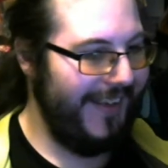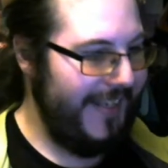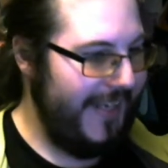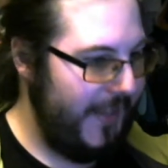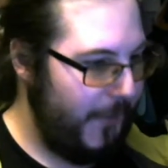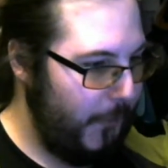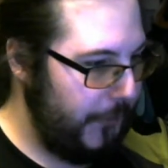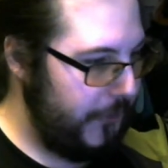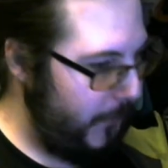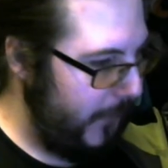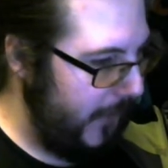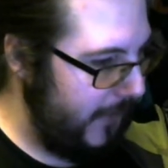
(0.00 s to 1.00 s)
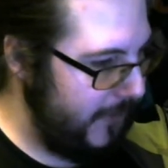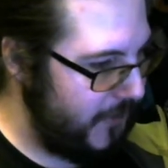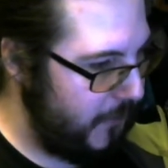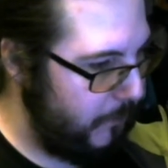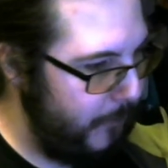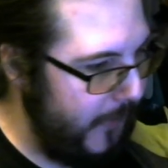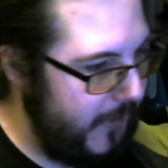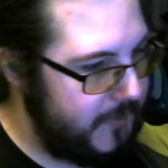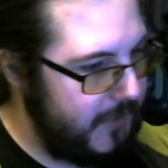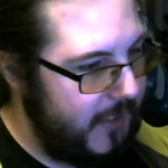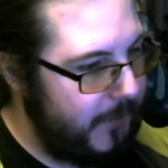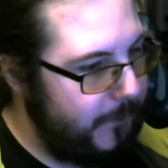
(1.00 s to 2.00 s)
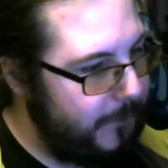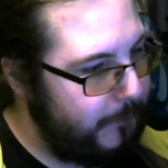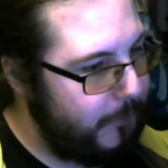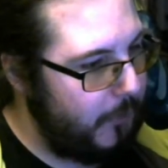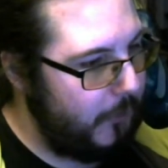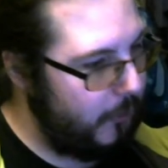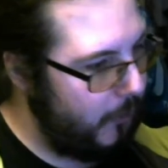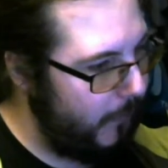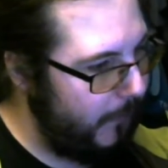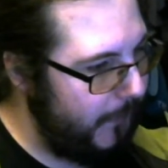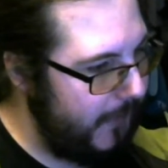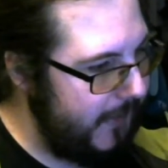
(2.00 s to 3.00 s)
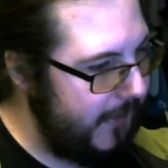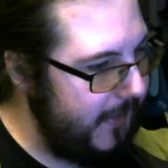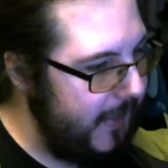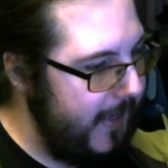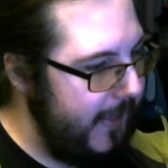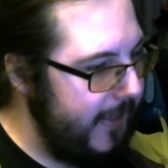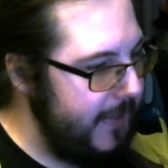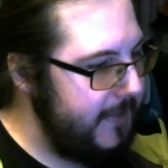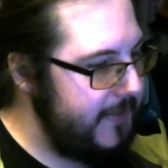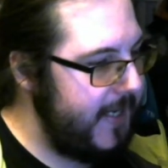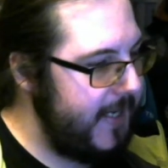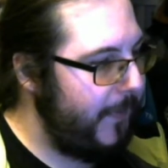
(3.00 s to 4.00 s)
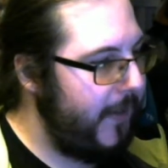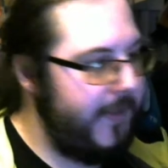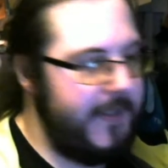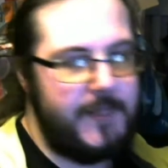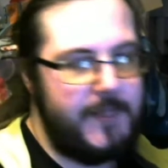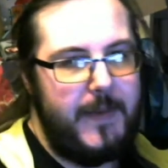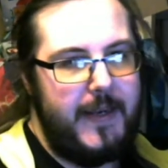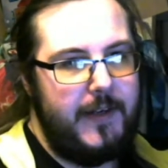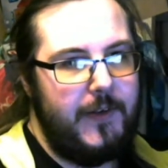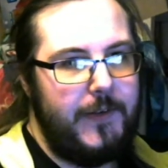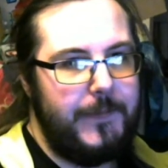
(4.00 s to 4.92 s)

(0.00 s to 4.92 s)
And that also means bits I can probably take apart and dismantle.